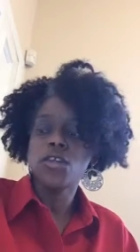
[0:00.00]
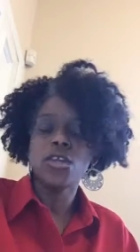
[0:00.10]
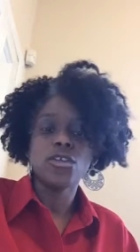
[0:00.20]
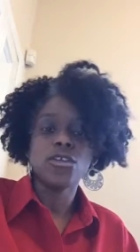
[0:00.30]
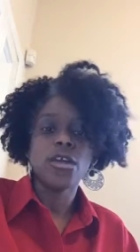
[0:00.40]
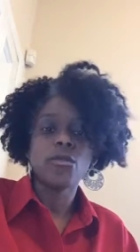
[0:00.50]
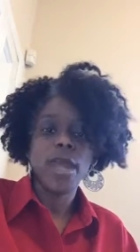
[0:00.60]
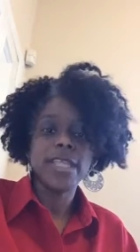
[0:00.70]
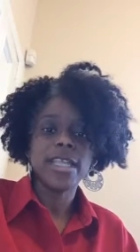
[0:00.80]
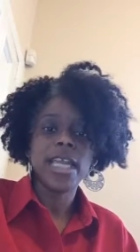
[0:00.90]
You're going to
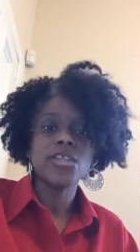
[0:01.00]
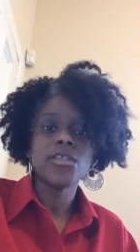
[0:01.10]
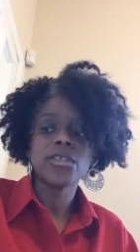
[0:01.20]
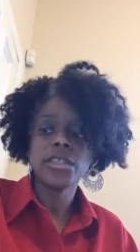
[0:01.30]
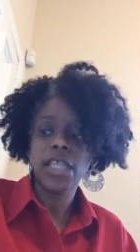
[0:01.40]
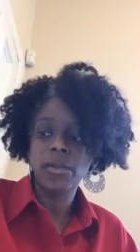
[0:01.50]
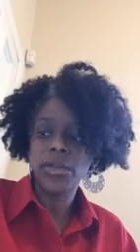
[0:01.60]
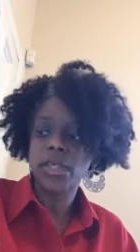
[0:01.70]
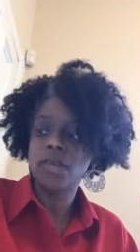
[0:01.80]
write down your steps